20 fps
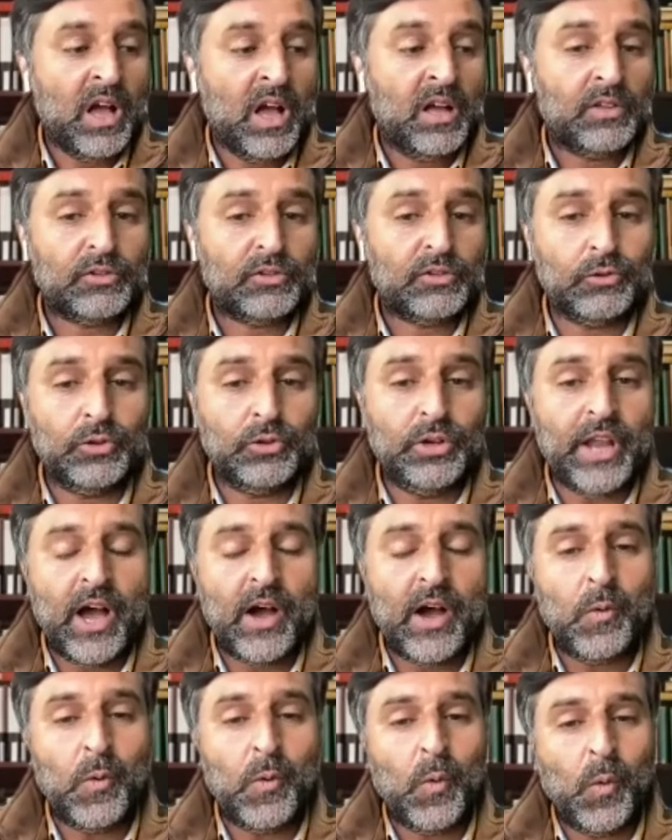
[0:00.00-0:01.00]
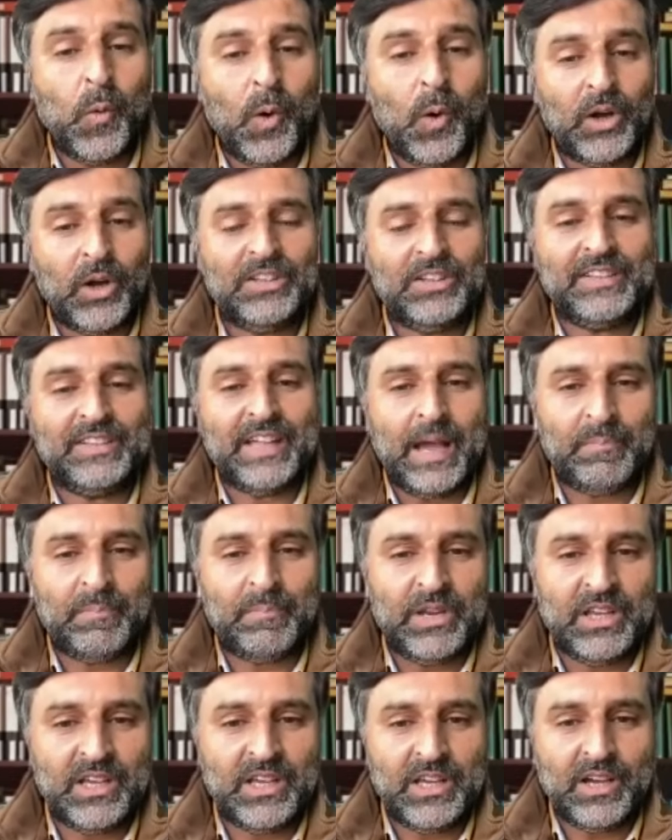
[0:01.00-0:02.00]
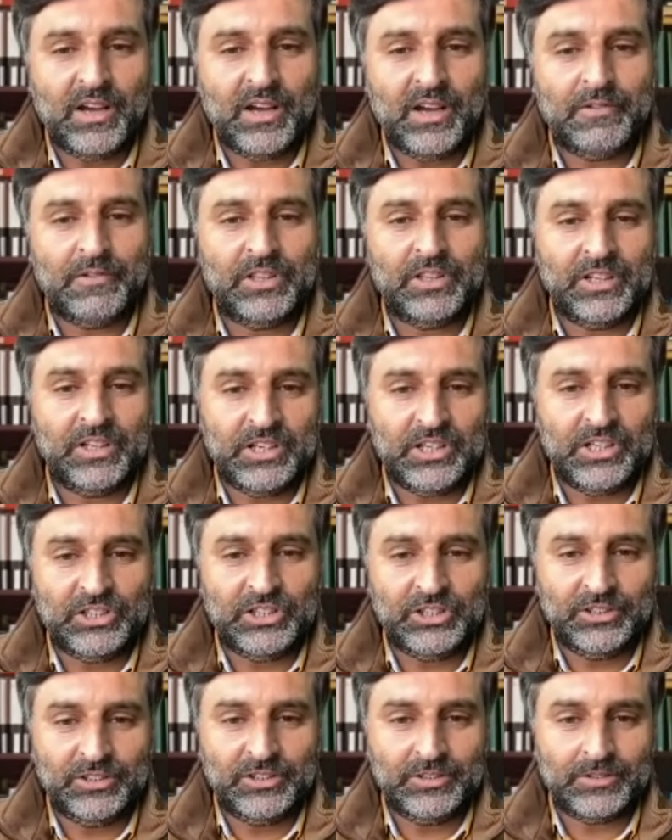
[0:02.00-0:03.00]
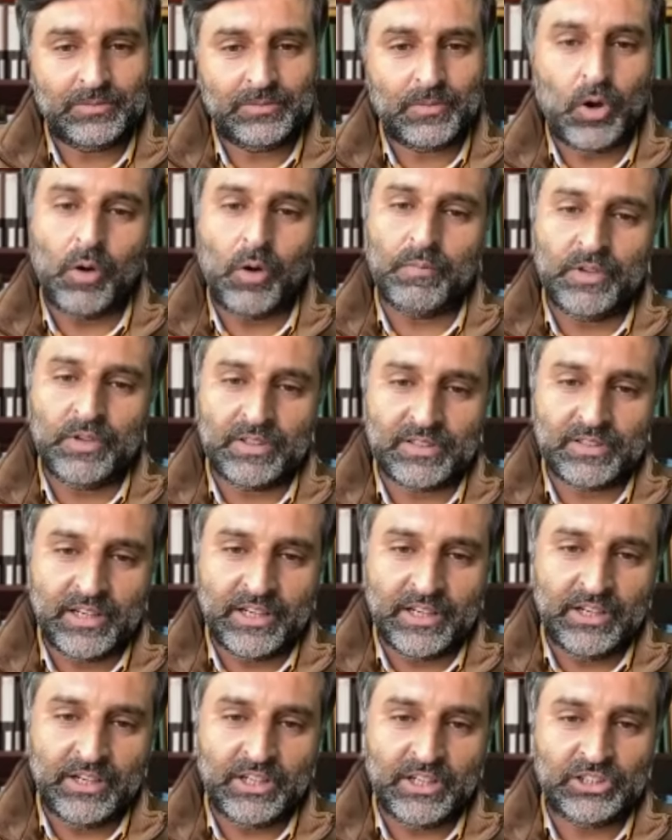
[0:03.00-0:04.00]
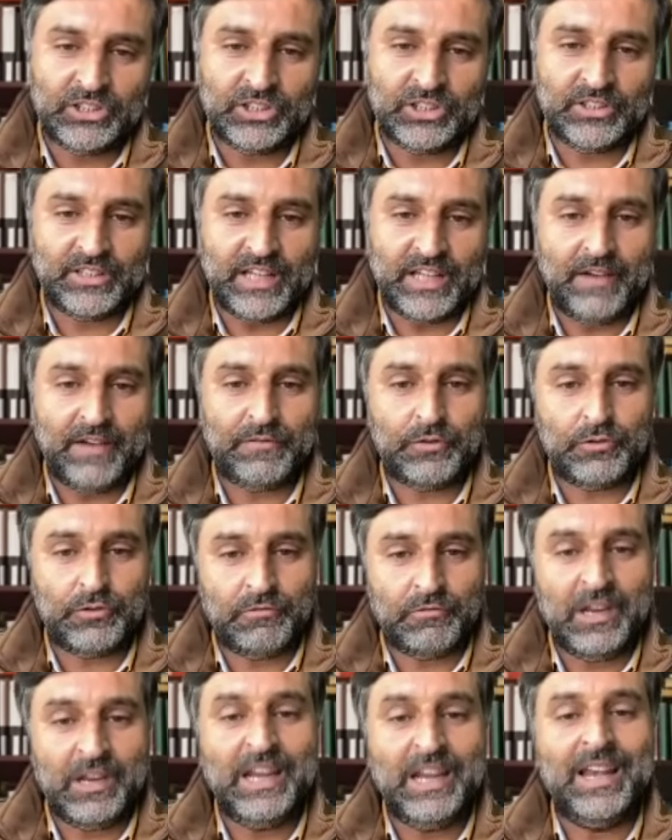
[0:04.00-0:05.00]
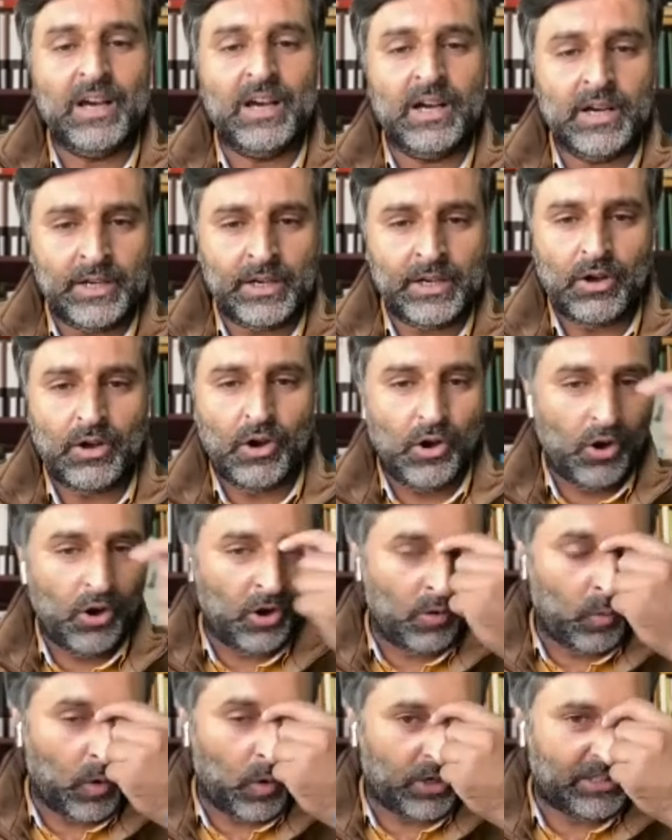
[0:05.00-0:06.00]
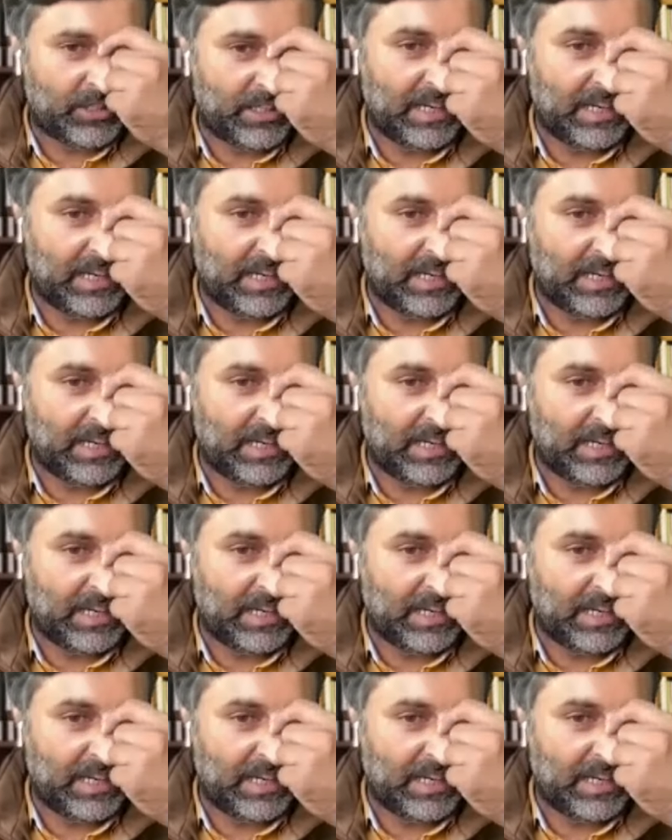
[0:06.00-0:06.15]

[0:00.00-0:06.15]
So now what is happening here with the teachers? Obviously, teachers have to relearn all what they